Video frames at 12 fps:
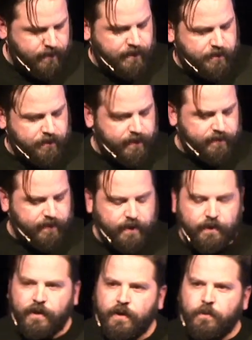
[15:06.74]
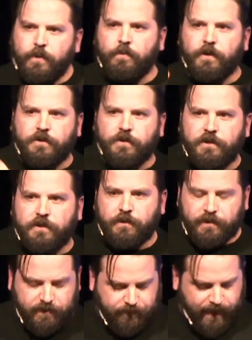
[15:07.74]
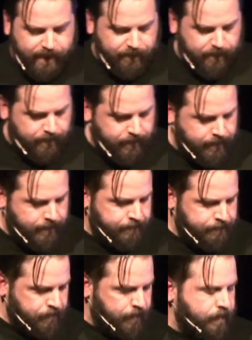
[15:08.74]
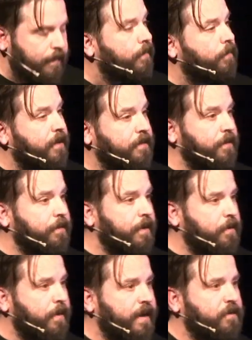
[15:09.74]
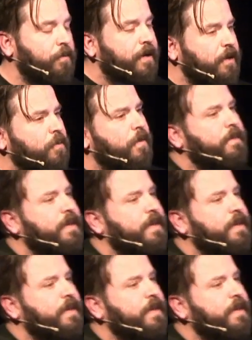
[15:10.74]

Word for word: Teacher, they said, we want you to do us a favor. What is your request? What do you